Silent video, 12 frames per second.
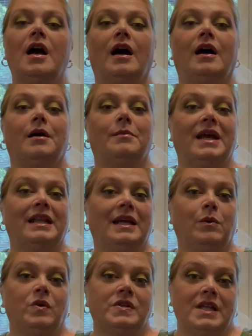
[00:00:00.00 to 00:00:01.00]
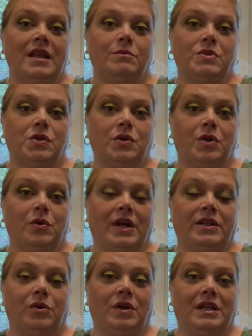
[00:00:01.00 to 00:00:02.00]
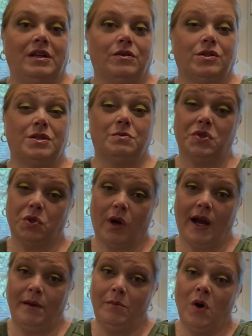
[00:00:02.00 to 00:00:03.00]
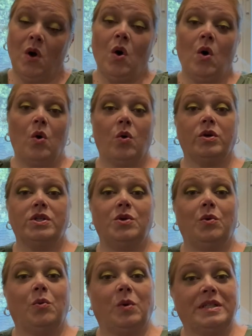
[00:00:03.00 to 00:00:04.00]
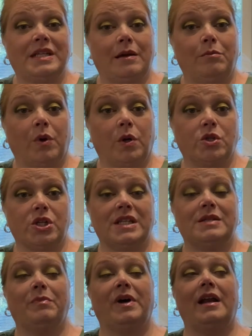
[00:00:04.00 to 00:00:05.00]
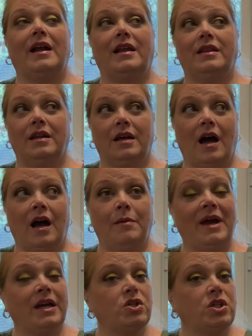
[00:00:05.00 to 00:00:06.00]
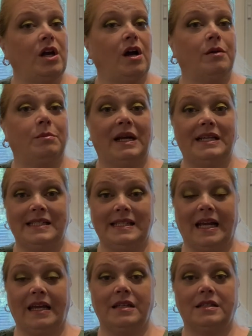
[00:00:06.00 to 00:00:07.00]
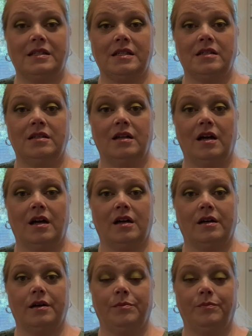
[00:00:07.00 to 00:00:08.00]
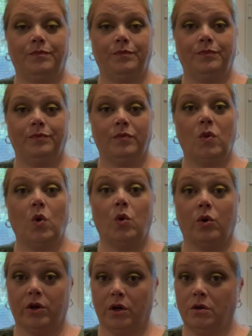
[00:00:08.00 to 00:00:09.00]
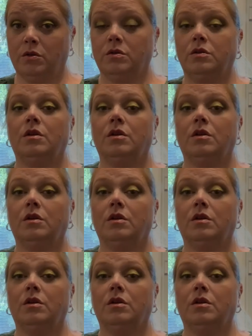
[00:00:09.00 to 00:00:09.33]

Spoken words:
and they will send them to you, and you can either subscribe or do a one-time purchase. But I'm actually on my second order